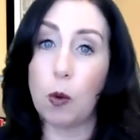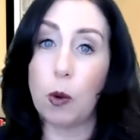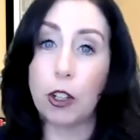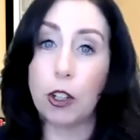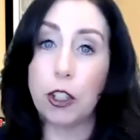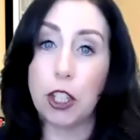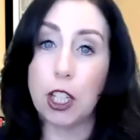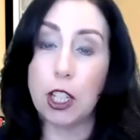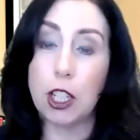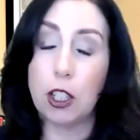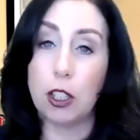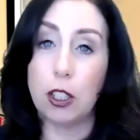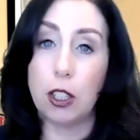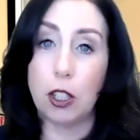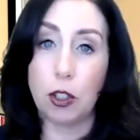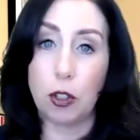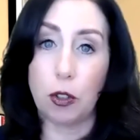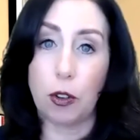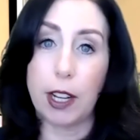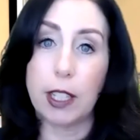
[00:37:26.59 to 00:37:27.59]
where she
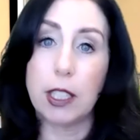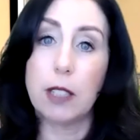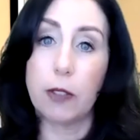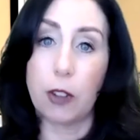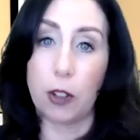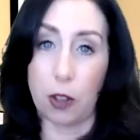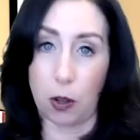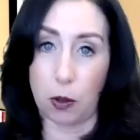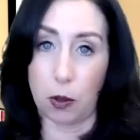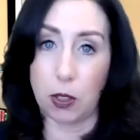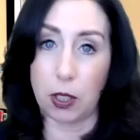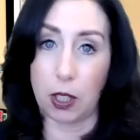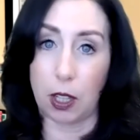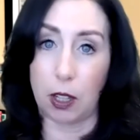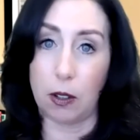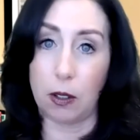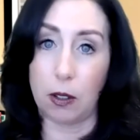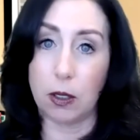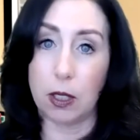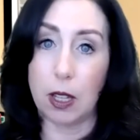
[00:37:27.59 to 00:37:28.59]
could transfer those
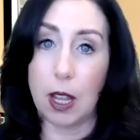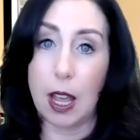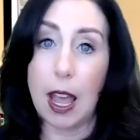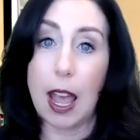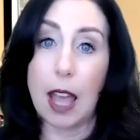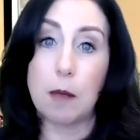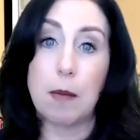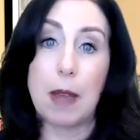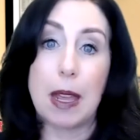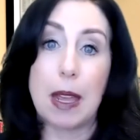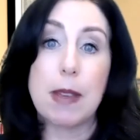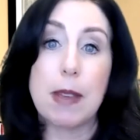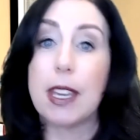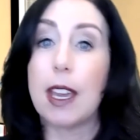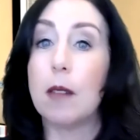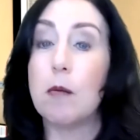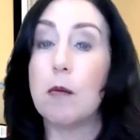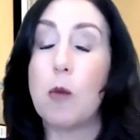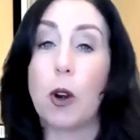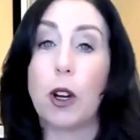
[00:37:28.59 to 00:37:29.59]
skills and maybe
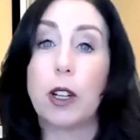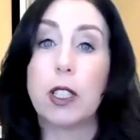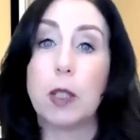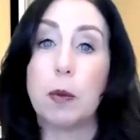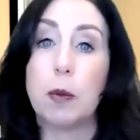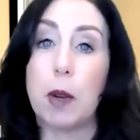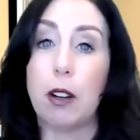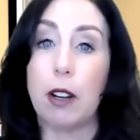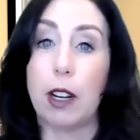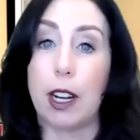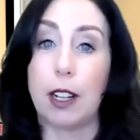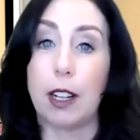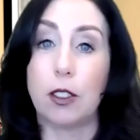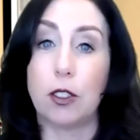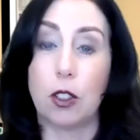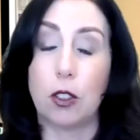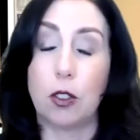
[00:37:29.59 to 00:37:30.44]
get more experience?